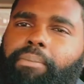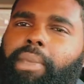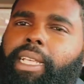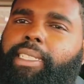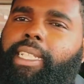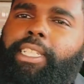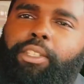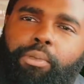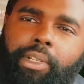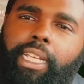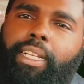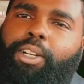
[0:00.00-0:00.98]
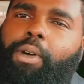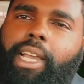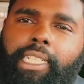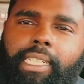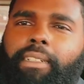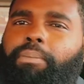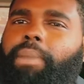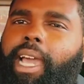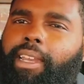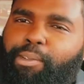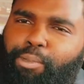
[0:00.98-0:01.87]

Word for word: miss it, you were getting questioned about it.